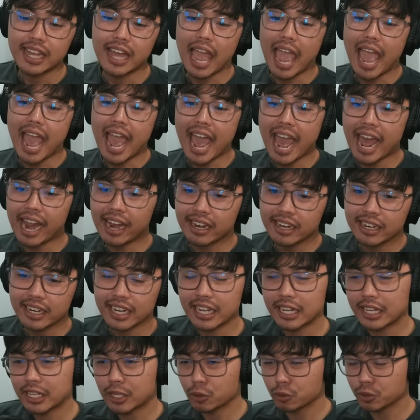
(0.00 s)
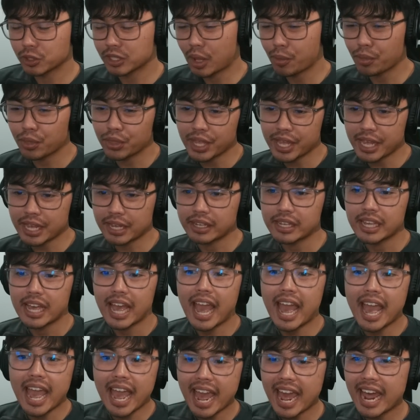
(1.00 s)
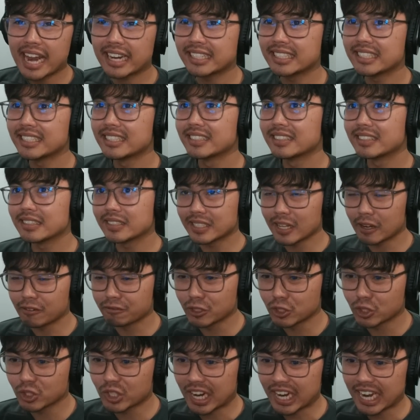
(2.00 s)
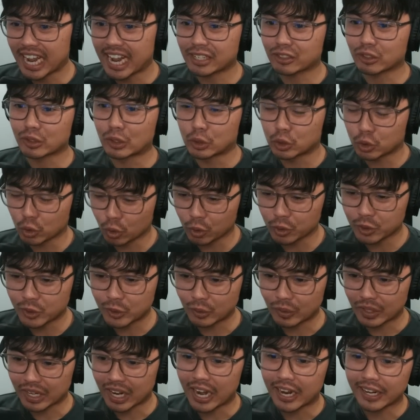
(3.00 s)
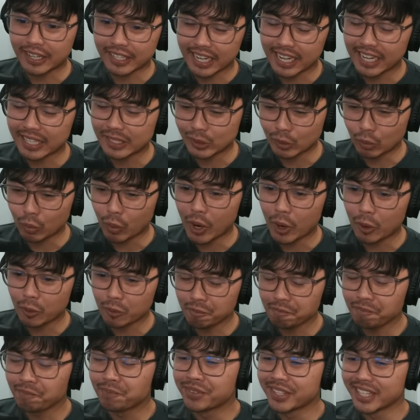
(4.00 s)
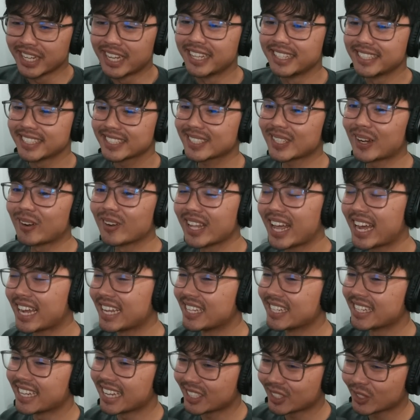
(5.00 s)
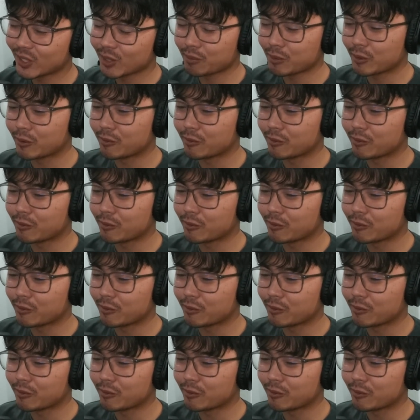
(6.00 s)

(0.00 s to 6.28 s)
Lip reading: and it kills something. And the self-destruct actually draws you a card as well. So, like, you get triple